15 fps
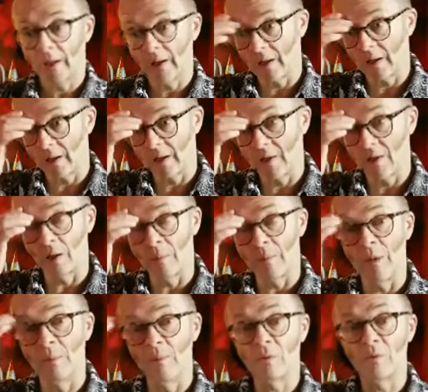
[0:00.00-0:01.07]
Nightmare on
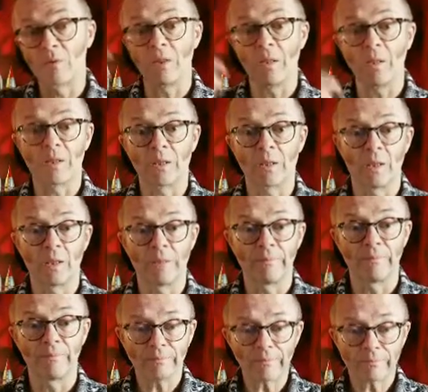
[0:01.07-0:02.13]
Elm Street,
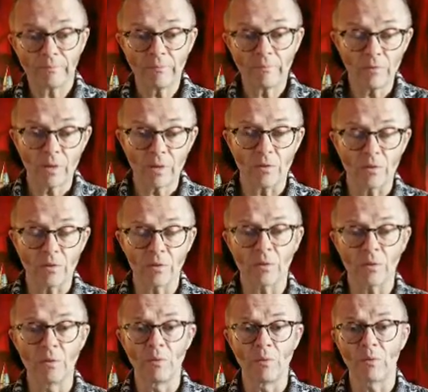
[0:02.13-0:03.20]

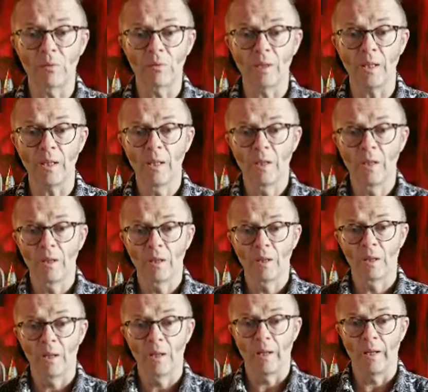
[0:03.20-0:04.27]
2 and 3
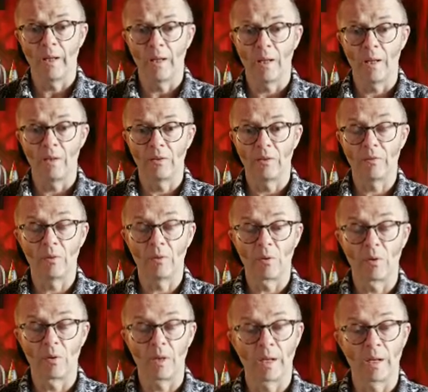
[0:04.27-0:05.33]
and
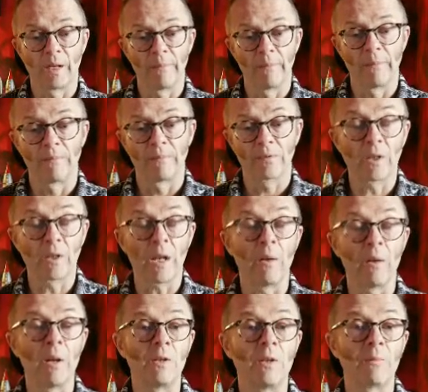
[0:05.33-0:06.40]
4. So yeah,
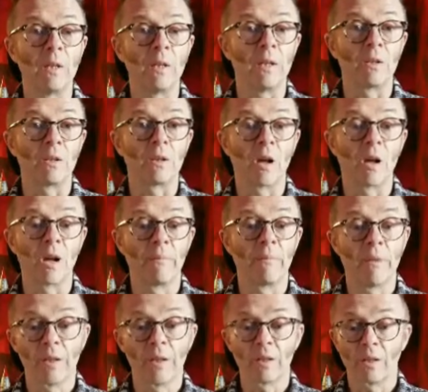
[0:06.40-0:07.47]
it's been
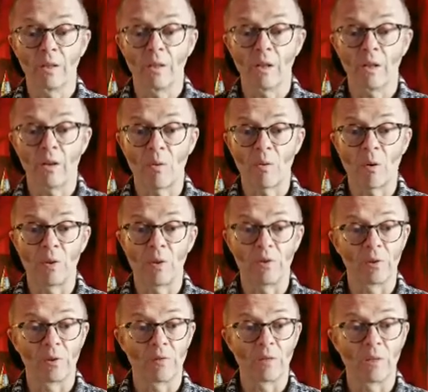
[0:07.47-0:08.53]
quite a
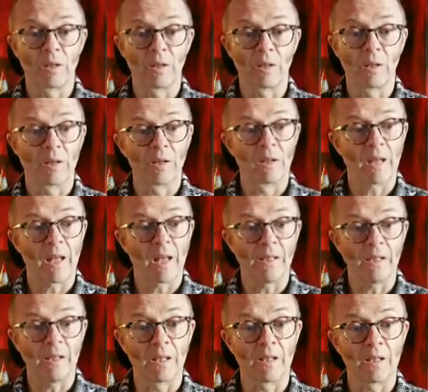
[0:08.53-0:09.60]
sort of a
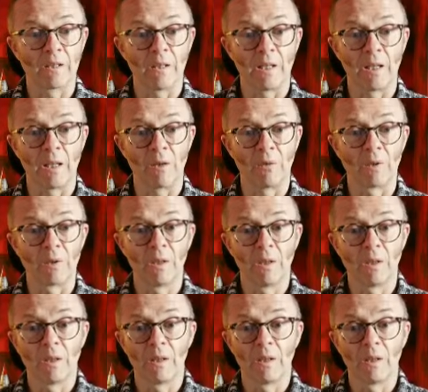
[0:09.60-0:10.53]
heady little era.